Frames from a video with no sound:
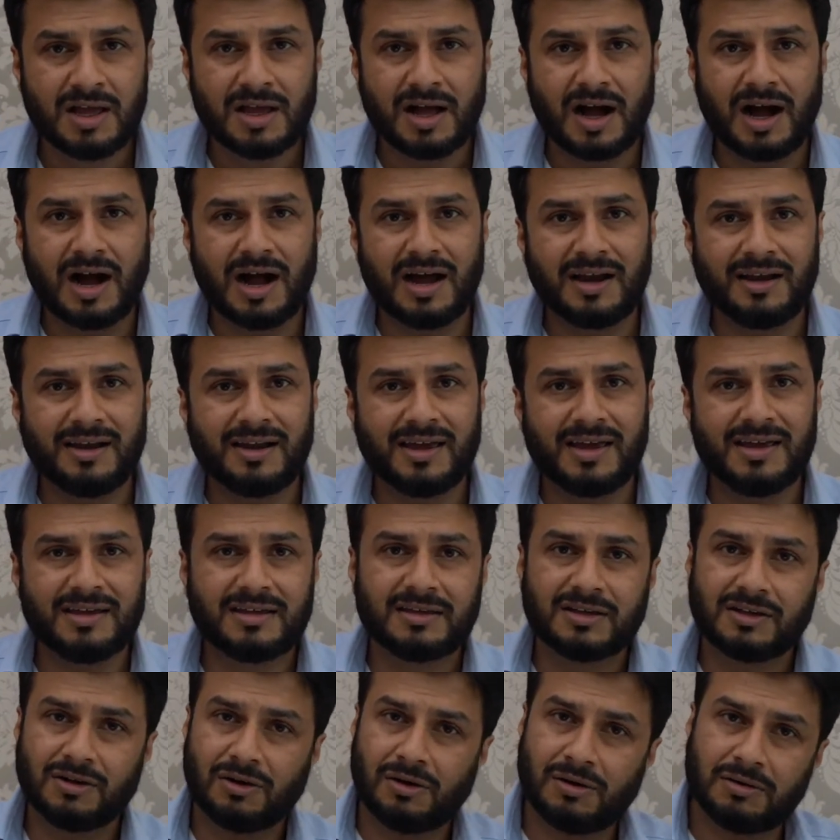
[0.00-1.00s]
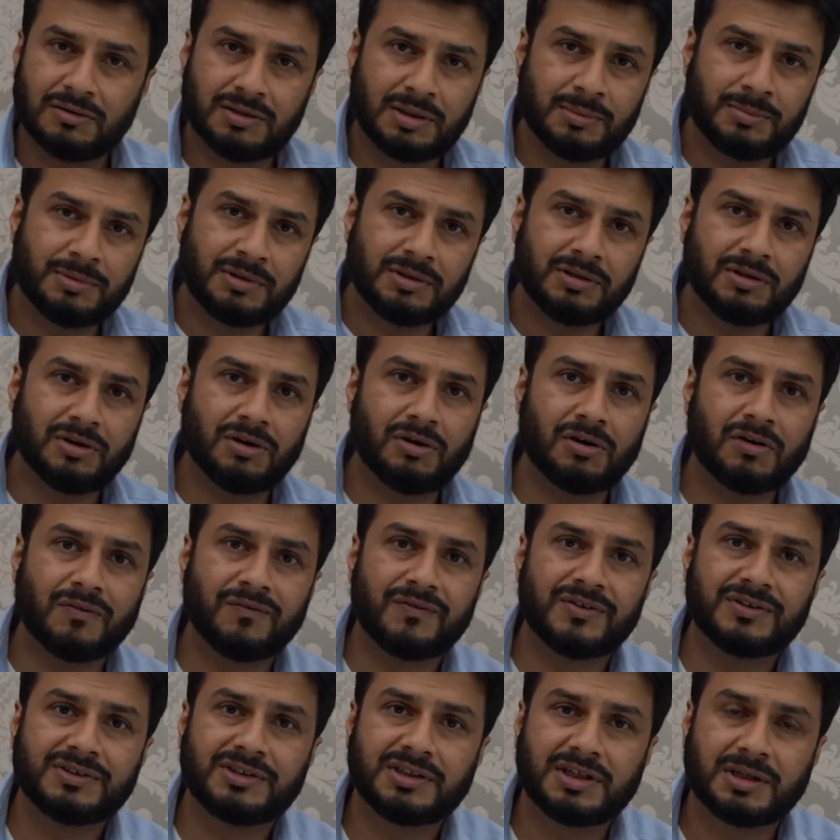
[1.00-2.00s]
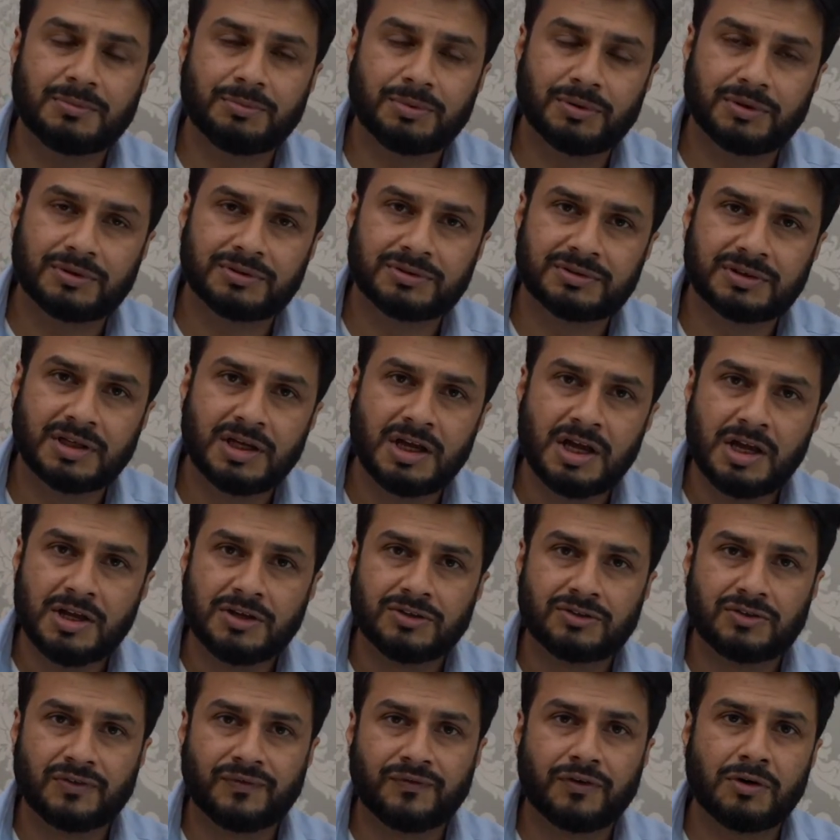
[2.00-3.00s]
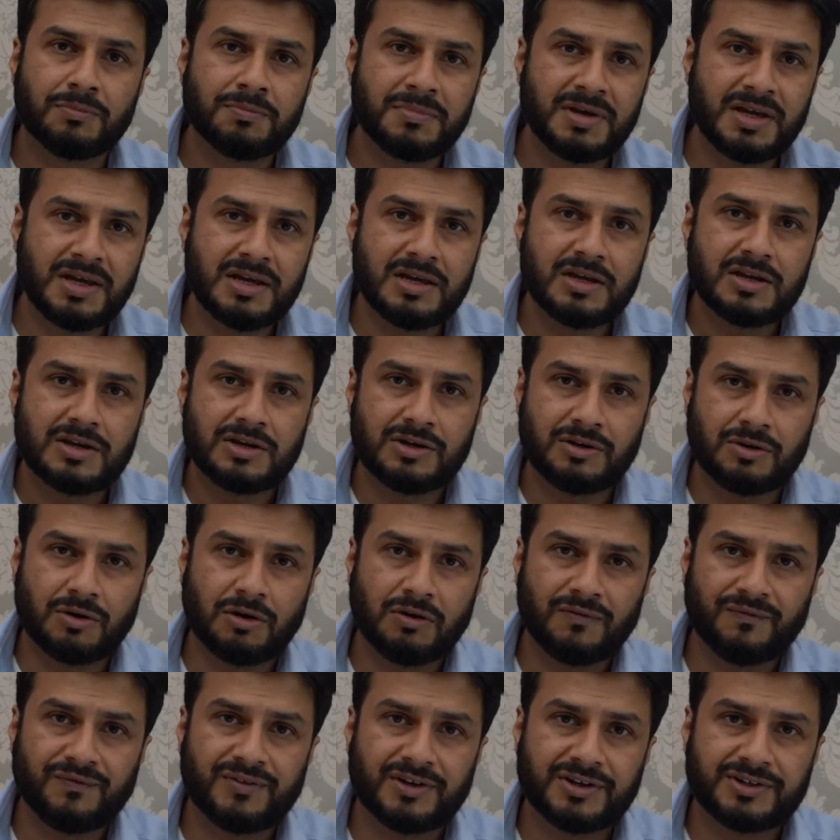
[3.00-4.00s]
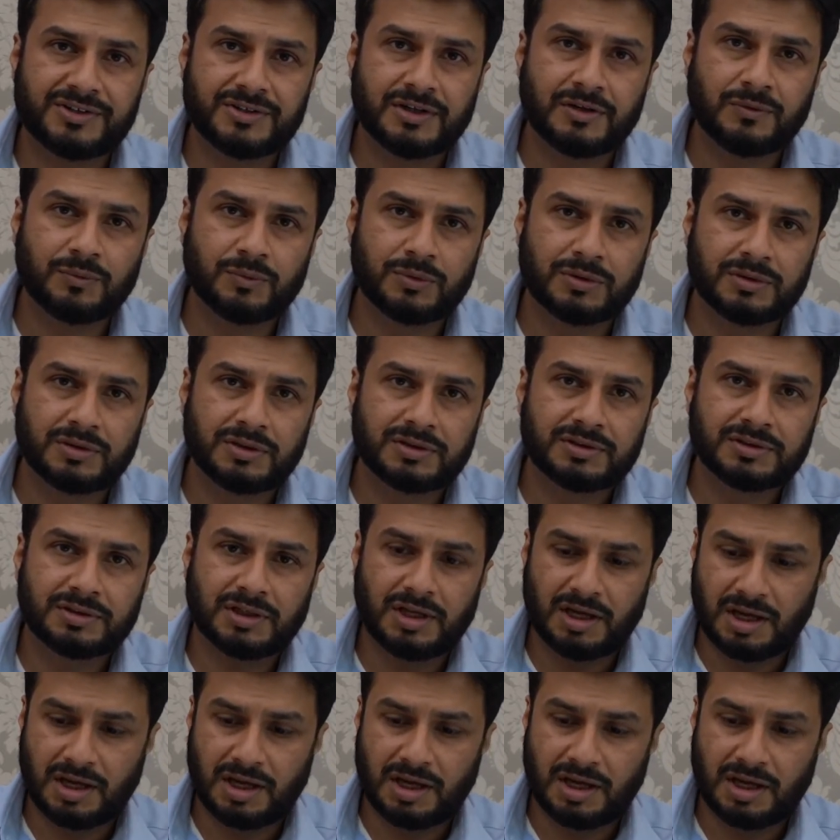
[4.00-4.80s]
I like Audible or physical books. So for me, non-fiction works,